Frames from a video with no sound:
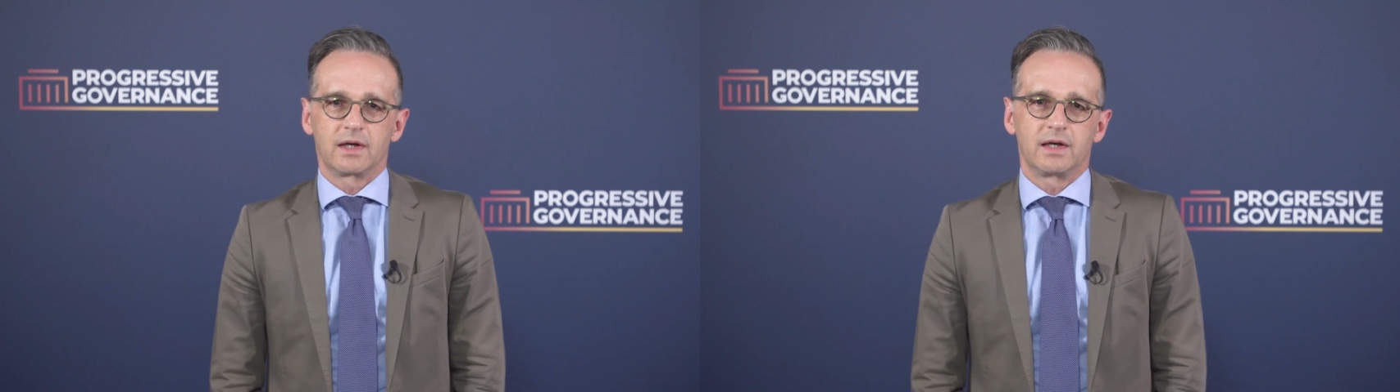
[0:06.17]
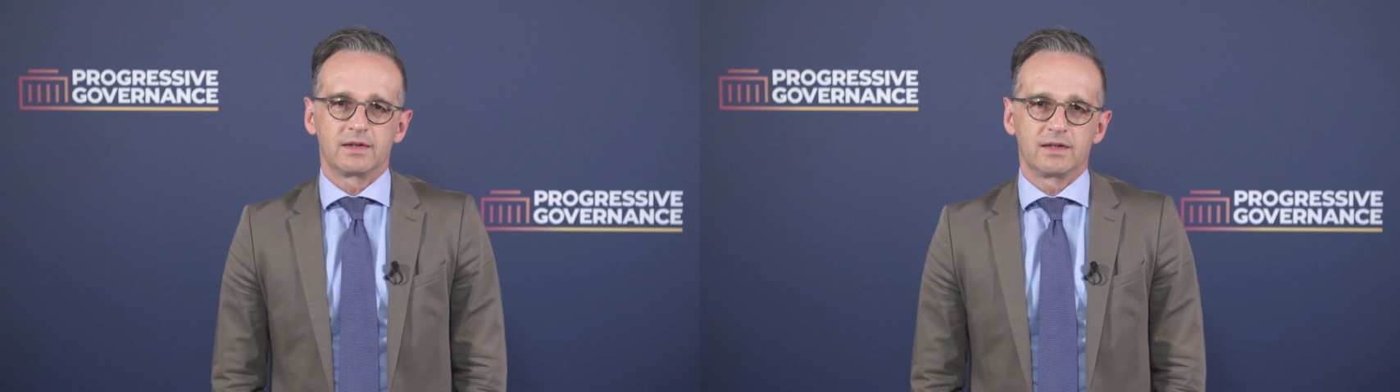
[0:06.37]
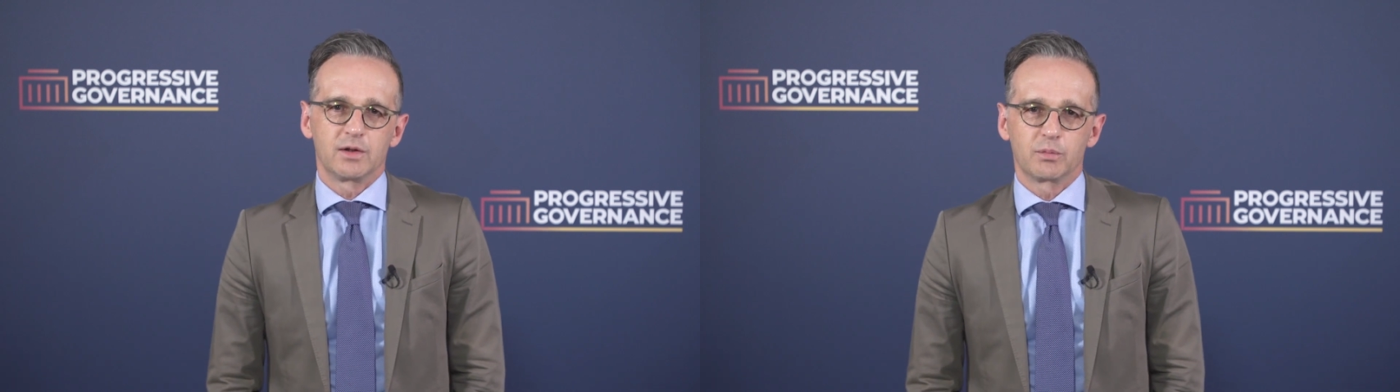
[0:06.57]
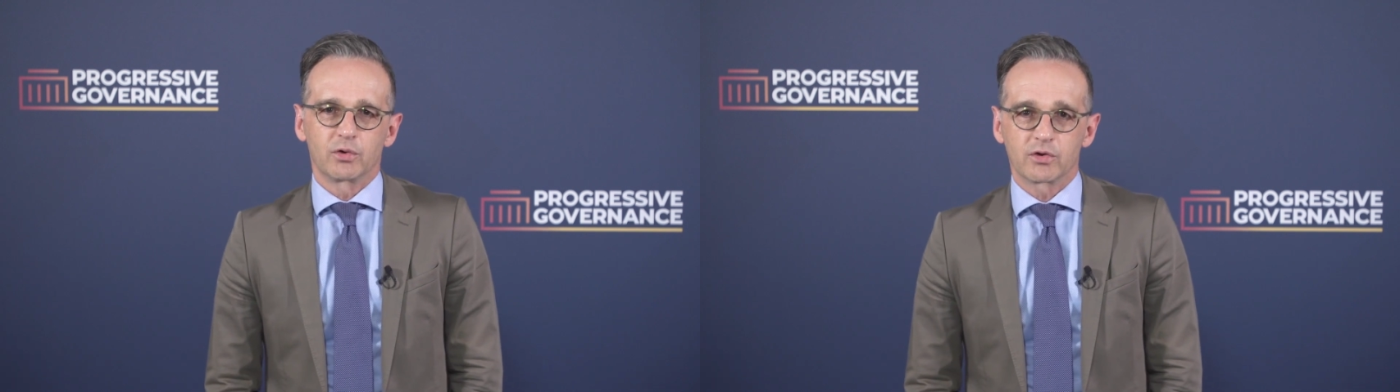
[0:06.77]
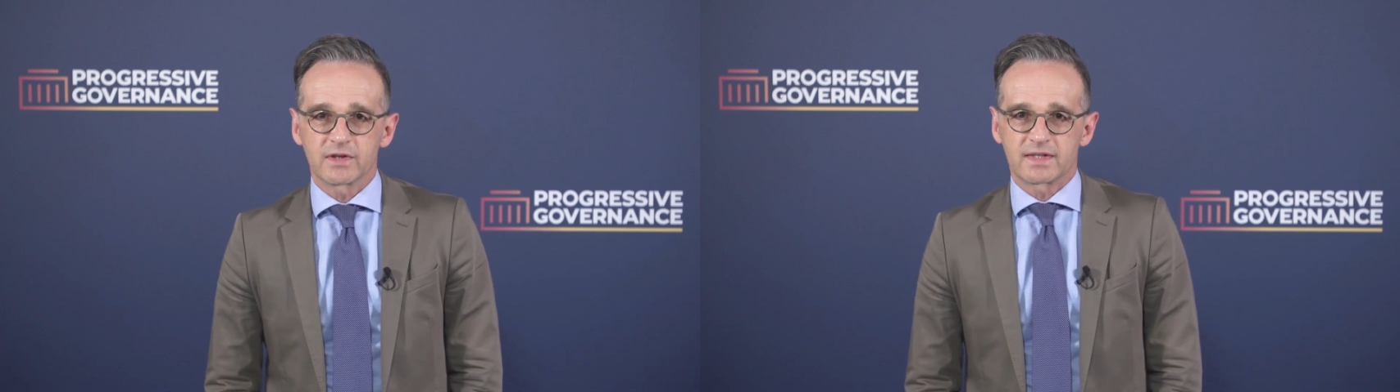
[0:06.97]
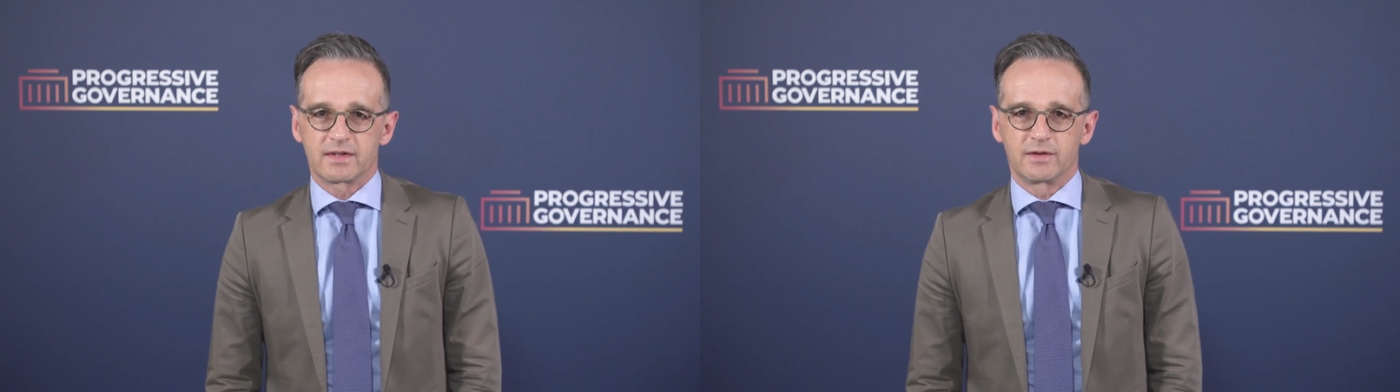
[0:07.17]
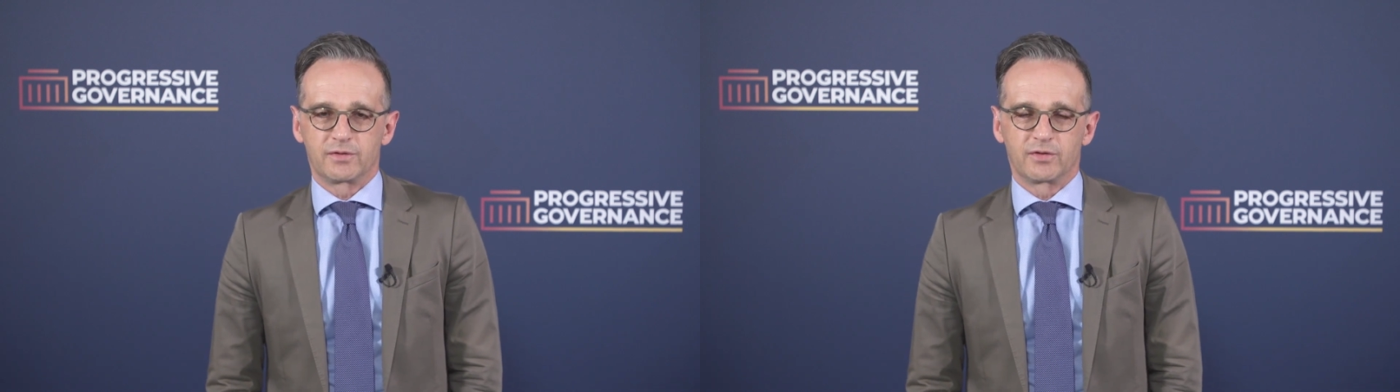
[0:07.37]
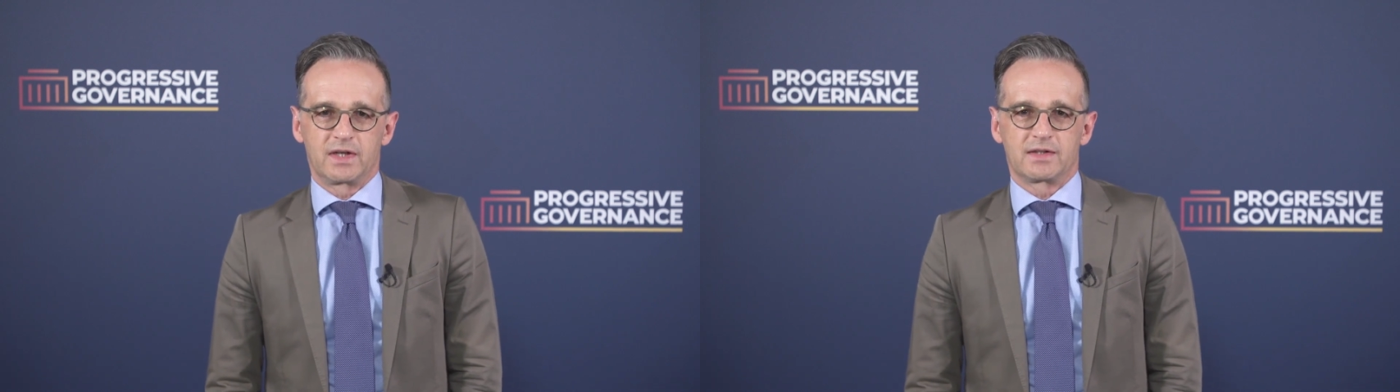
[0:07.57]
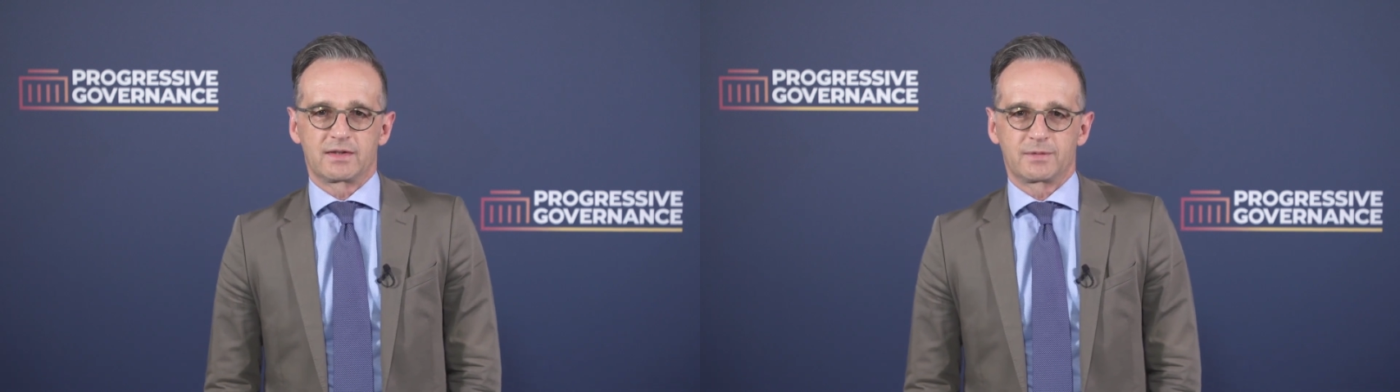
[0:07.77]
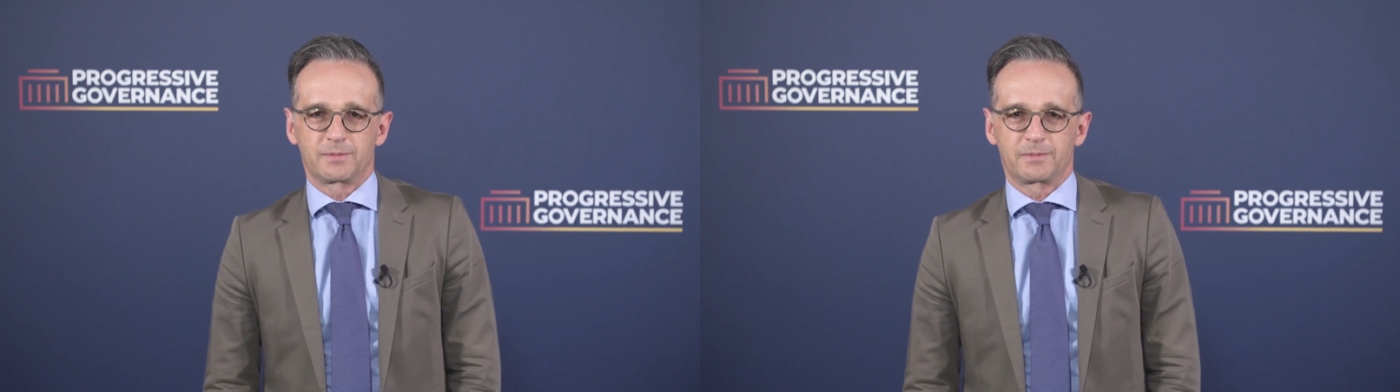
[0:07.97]
and dear progressive
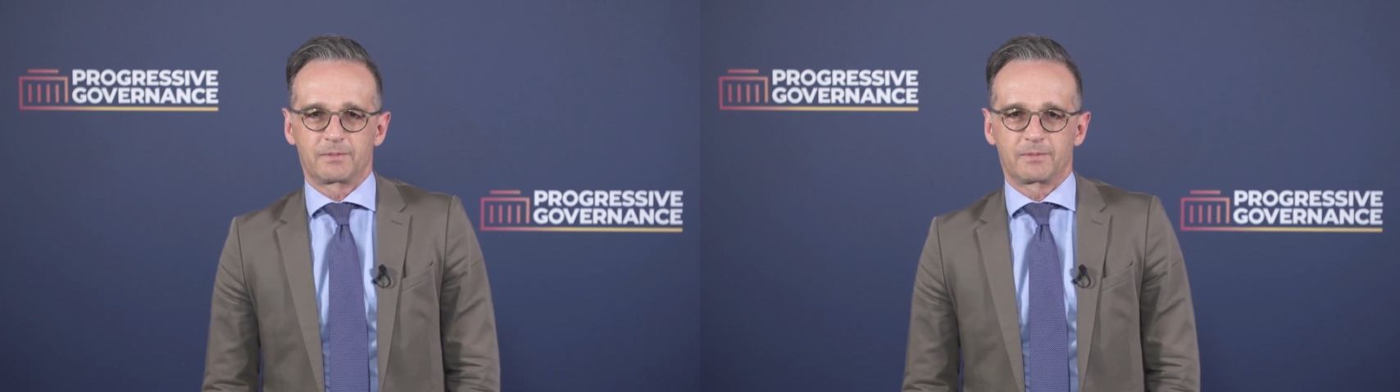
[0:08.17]
friends,